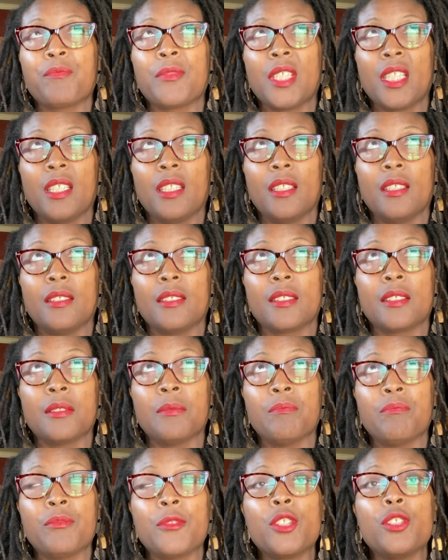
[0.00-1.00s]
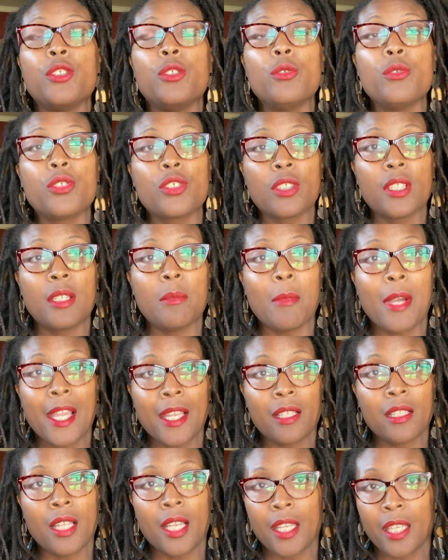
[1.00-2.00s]
is usually my
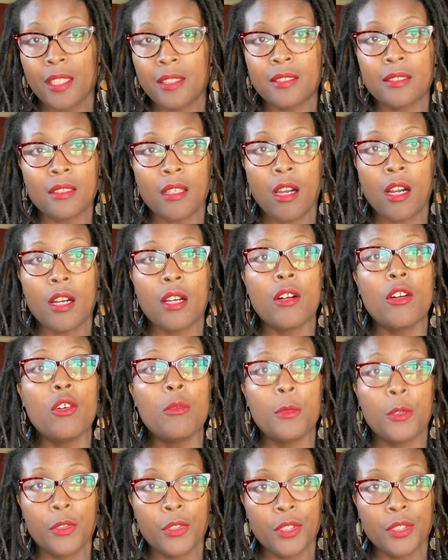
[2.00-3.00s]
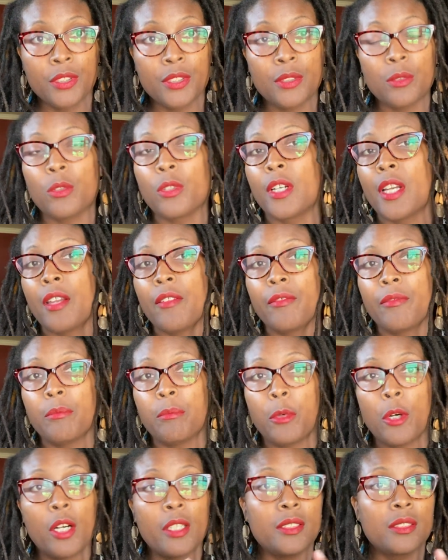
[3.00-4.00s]
clients are homeowners or have
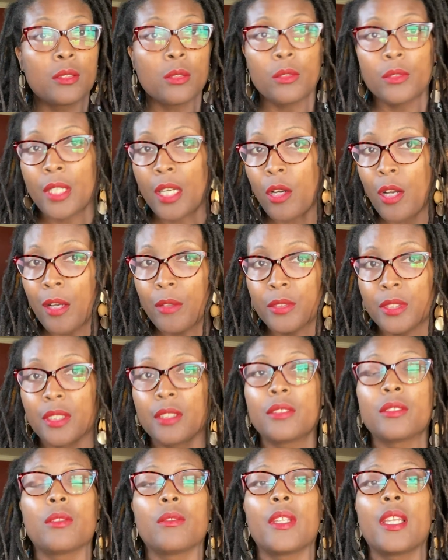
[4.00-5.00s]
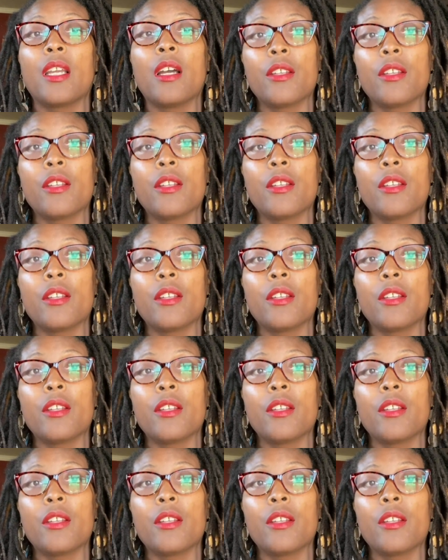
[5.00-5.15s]
bought and sold houses, so they